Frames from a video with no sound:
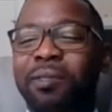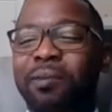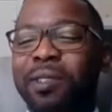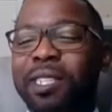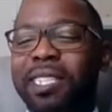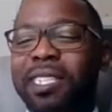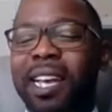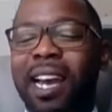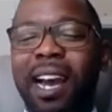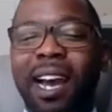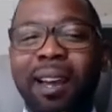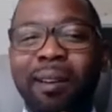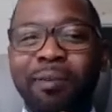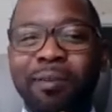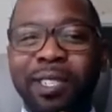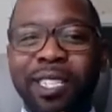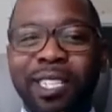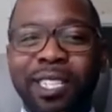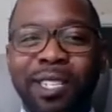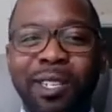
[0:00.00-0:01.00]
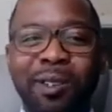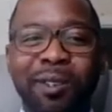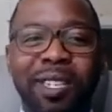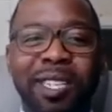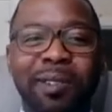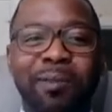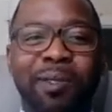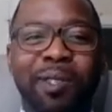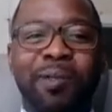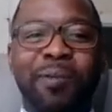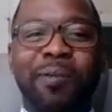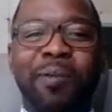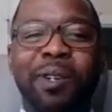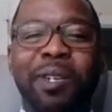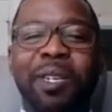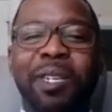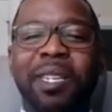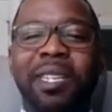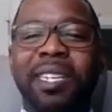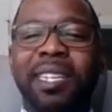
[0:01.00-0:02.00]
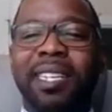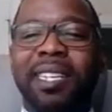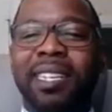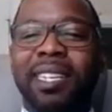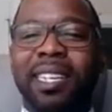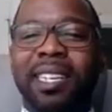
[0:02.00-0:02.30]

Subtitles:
what time we showed up to work.